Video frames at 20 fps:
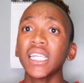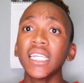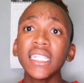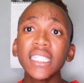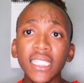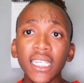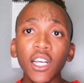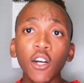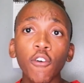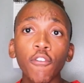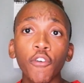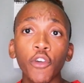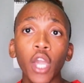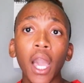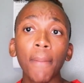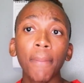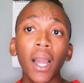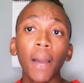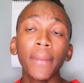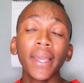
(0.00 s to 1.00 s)
lead single for your
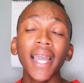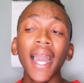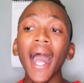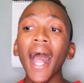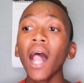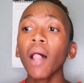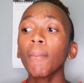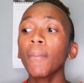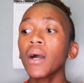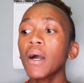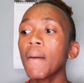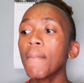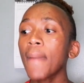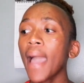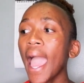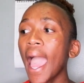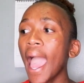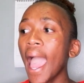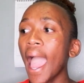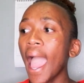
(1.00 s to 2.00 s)
upcoming album,
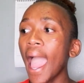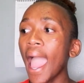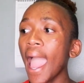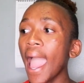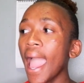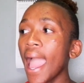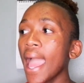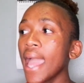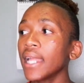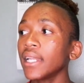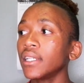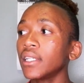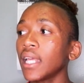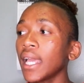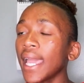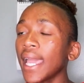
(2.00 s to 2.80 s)
and